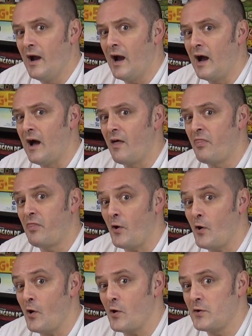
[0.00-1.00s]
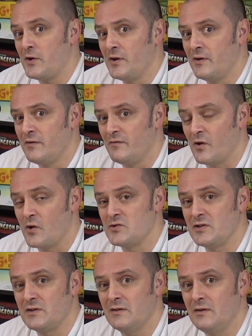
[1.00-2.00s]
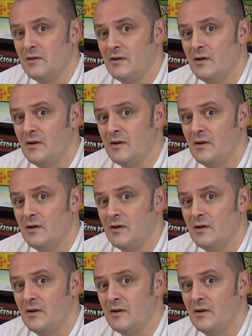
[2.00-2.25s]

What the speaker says: third version